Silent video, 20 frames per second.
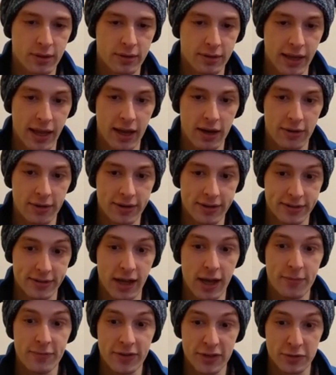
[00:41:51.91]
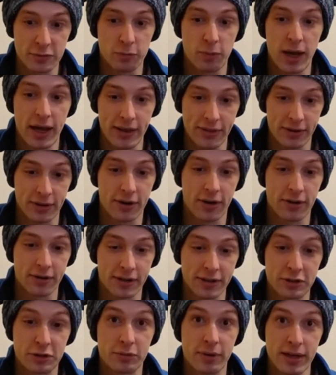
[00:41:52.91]
Now it is obvious why the
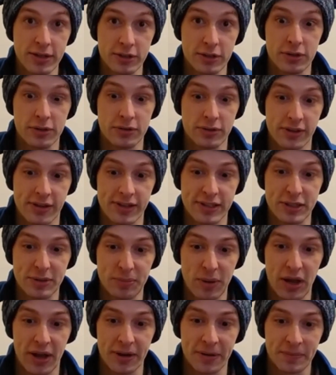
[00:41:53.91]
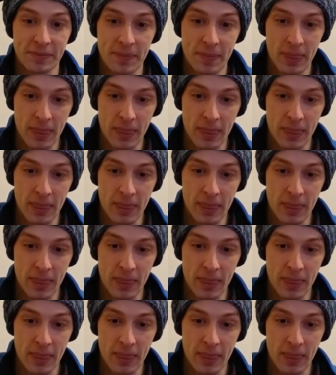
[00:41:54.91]
Guardians directed you to this spot.